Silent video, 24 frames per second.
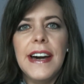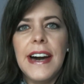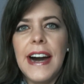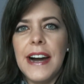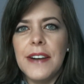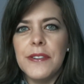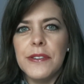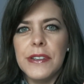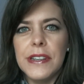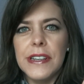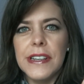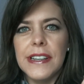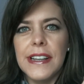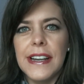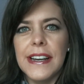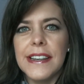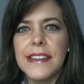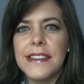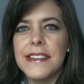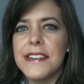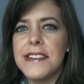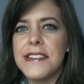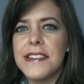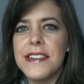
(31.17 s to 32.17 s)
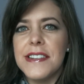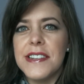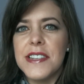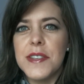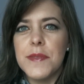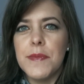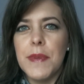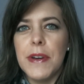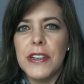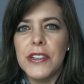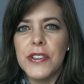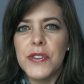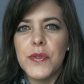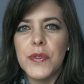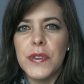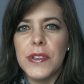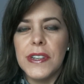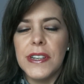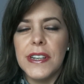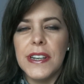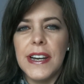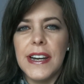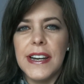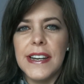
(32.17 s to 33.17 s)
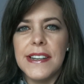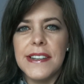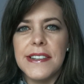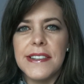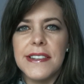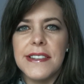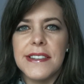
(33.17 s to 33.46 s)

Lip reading: I really like this. It smells really nice.